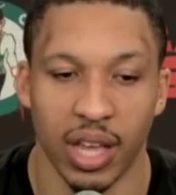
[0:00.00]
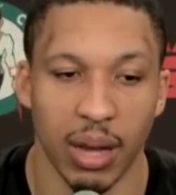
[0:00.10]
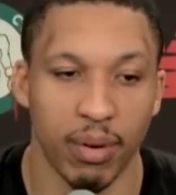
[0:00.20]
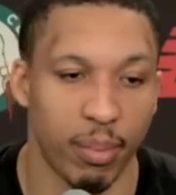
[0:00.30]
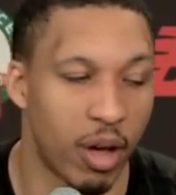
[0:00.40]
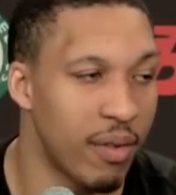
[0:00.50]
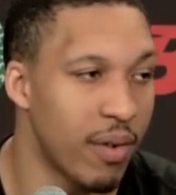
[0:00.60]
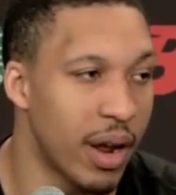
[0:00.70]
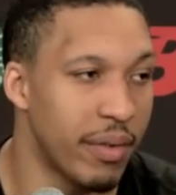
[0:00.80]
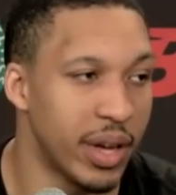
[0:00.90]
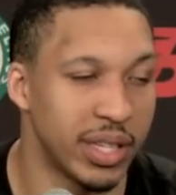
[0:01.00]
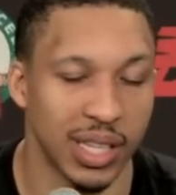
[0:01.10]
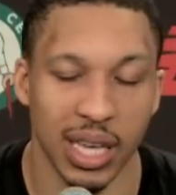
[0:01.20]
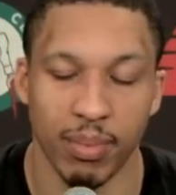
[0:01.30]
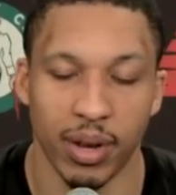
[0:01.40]
keeping the ball in front of us
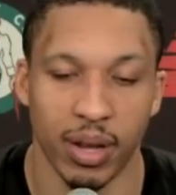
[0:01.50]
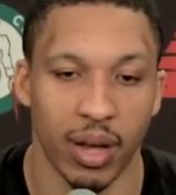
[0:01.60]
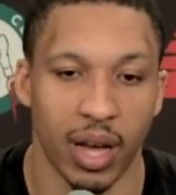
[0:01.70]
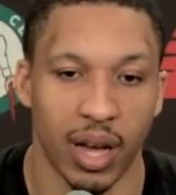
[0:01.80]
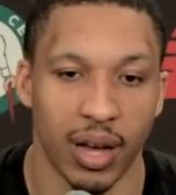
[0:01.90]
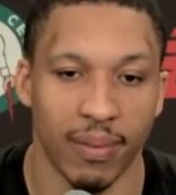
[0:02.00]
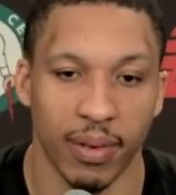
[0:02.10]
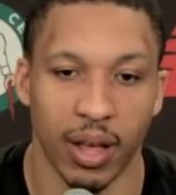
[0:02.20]
and keeping a, uh,